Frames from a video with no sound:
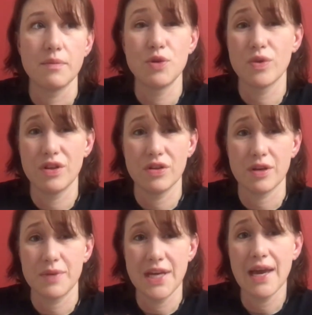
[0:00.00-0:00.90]
you want to look
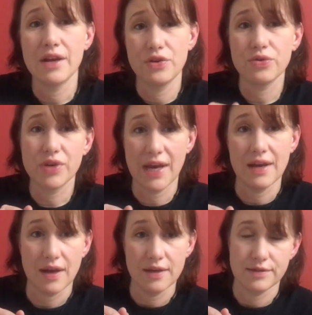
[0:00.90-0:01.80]
up Can Do
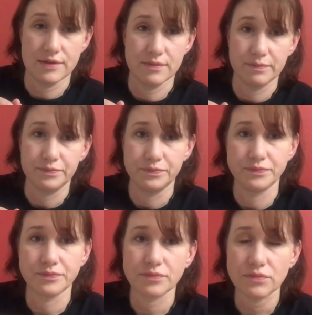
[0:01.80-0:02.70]
Canines,
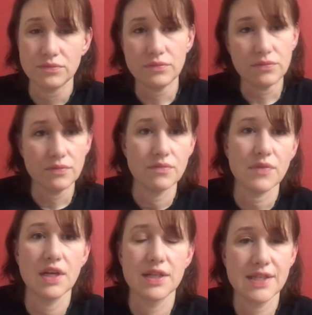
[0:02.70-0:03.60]

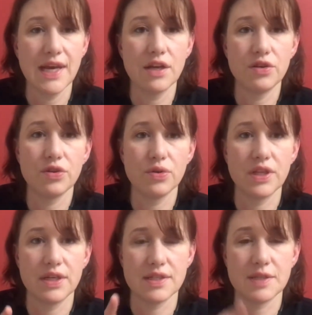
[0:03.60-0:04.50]
and it's Can Do,
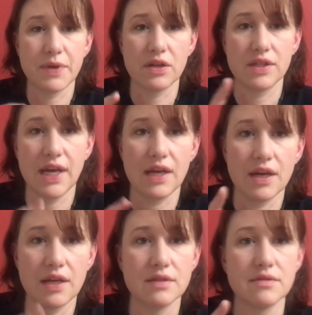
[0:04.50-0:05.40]
and then it's spelled
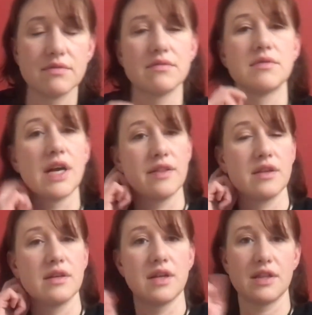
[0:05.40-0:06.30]
canine, not
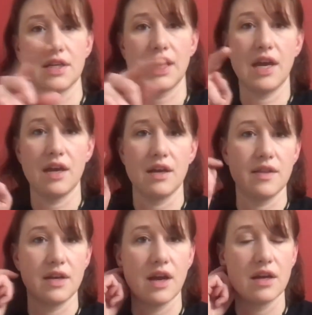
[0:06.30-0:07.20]
the K
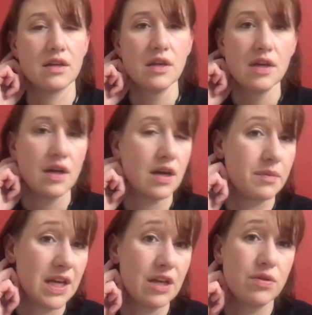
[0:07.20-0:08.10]
and the
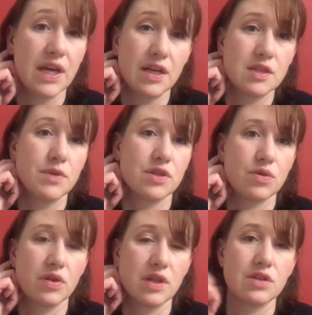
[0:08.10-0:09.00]
9. Can Do Canines in
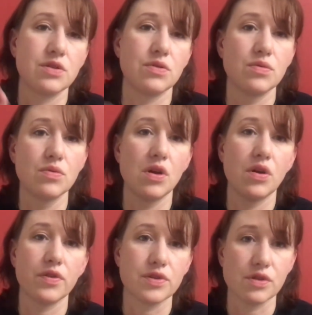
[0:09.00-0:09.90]
Minnesota, they do
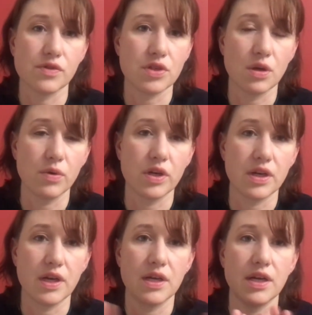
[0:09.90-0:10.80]
all the service dog work, and
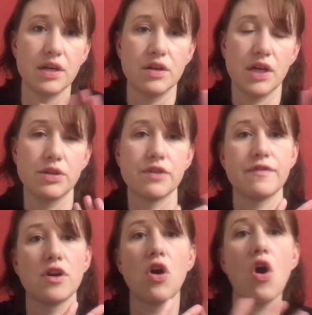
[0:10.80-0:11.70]
I
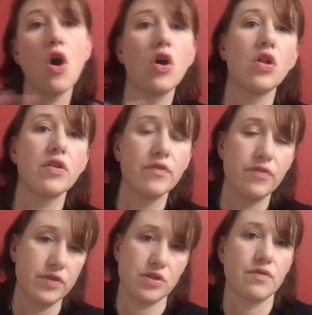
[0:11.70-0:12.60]
defer all of
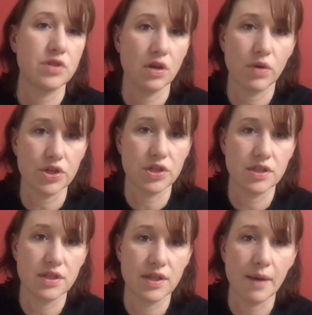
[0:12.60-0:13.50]
the service dog
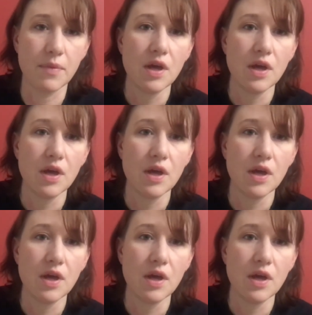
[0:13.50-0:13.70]
questions to them.